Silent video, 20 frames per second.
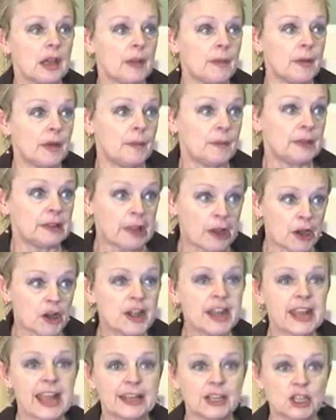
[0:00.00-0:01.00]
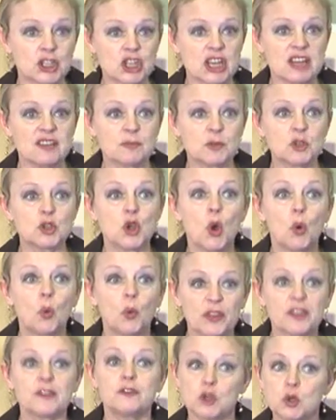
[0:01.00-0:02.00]
learning and achievement
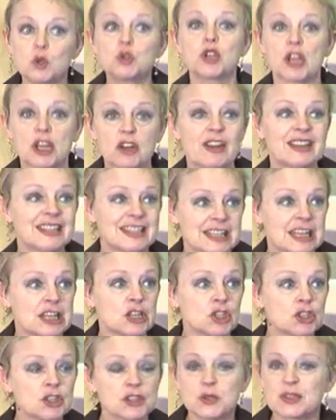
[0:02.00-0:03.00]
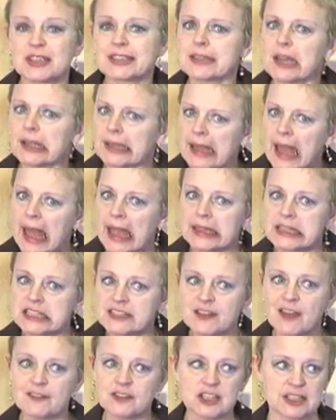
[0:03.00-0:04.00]
with a view to accreditation. So it's a certain kind
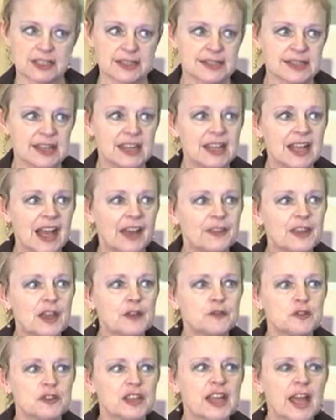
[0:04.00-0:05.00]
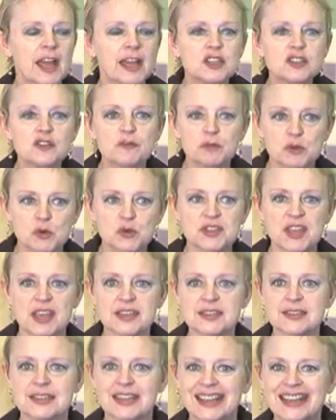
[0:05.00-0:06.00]
of evidence, and therefore the kind of
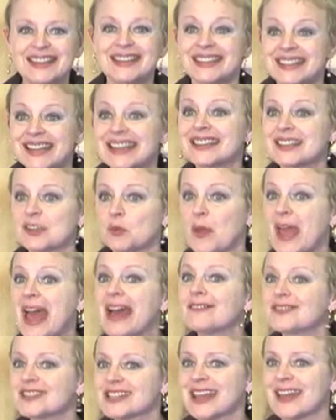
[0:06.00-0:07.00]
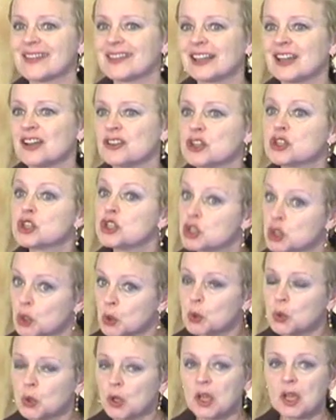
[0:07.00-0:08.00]
processes and the kind of things that we have to get the learner to
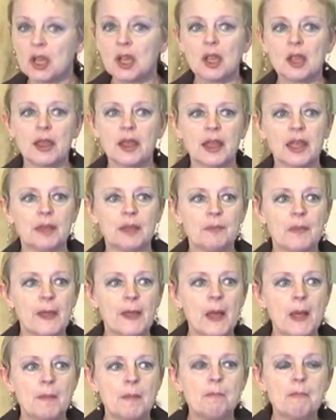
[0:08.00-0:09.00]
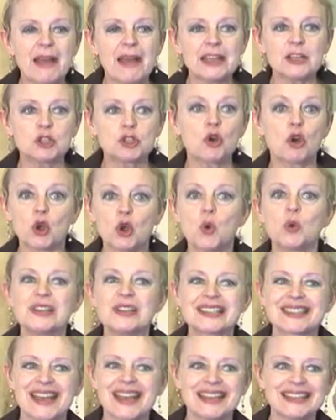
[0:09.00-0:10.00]
do might not
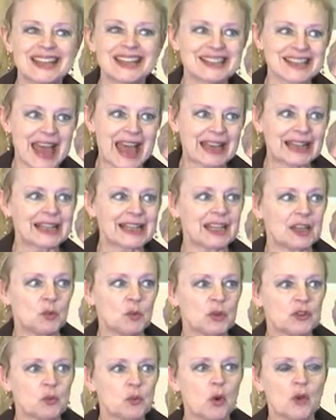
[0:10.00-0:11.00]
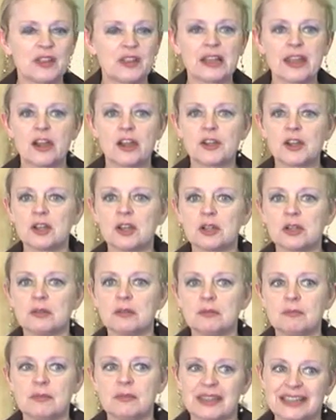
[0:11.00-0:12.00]
coincide exactly with what the learner
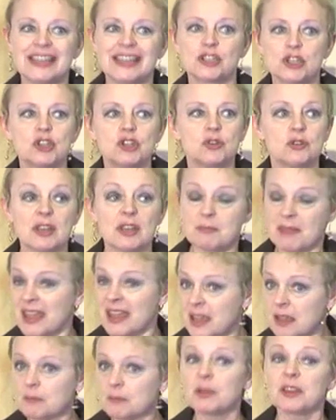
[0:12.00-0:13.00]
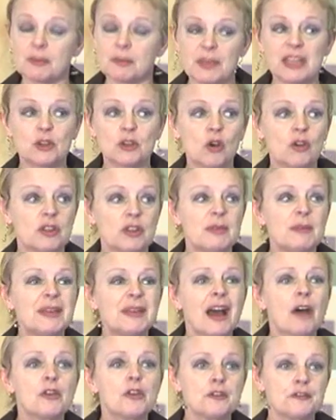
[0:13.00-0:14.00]
may need to do. They may, but they may not. There may
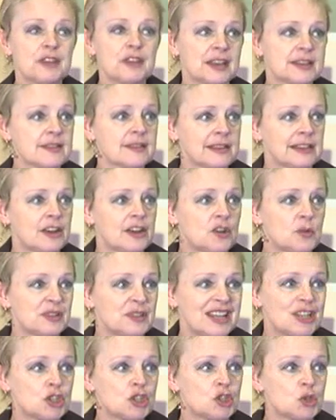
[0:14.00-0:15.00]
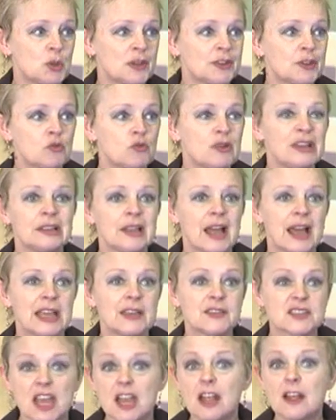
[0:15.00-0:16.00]
be other things that the learner would need to do in their real
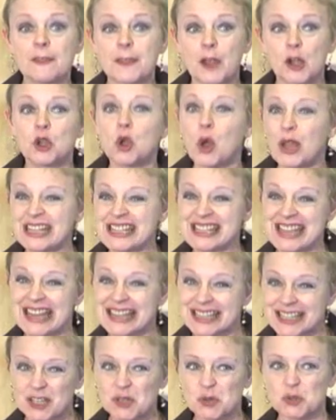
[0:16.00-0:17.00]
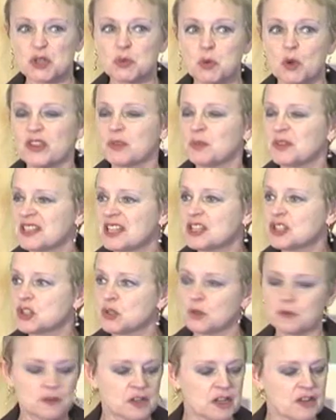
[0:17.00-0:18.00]
lives that are not identical to what they would need to
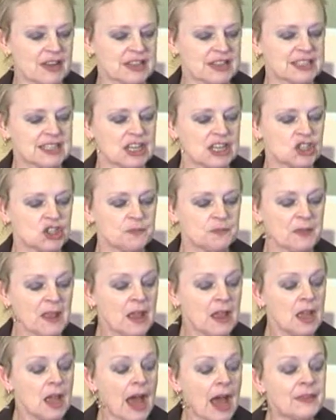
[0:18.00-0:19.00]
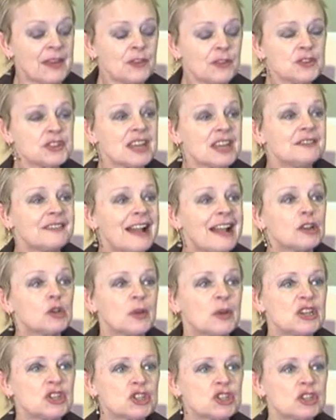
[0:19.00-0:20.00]
do for accreditation. And then there's
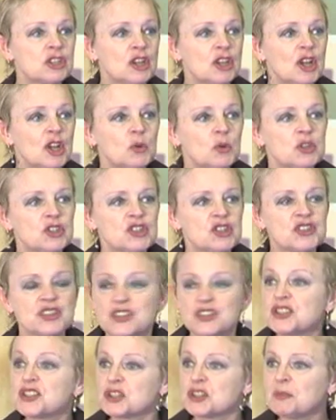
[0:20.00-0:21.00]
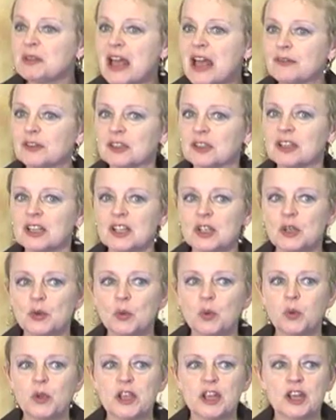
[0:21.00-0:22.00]
evaluation, which is the system level,
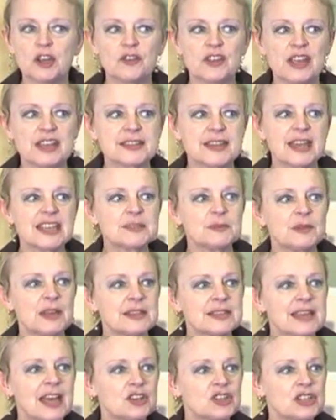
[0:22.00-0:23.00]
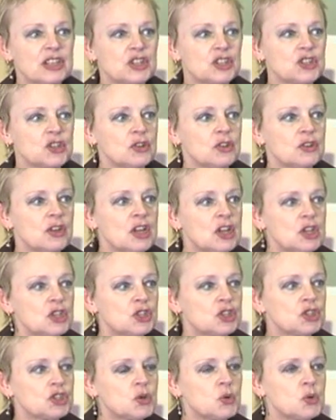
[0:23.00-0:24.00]
where the assessment is actually to
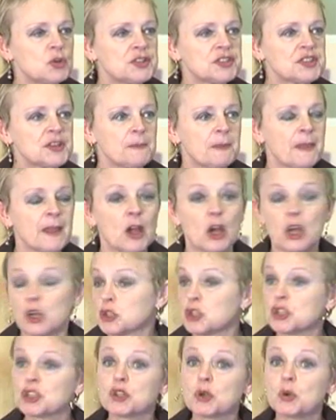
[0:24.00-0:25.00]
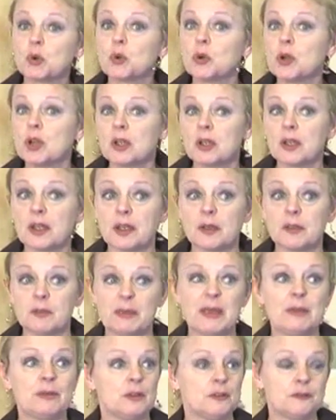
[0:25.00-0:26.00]
show us, or to show
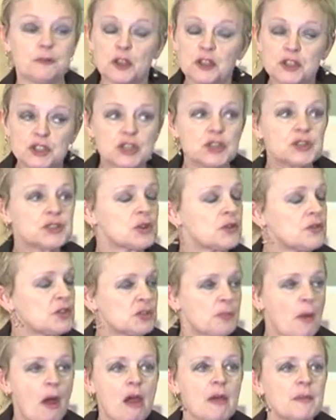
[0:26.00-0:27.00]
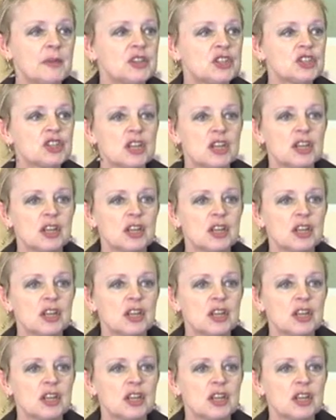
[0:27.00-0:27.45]
the funders or the department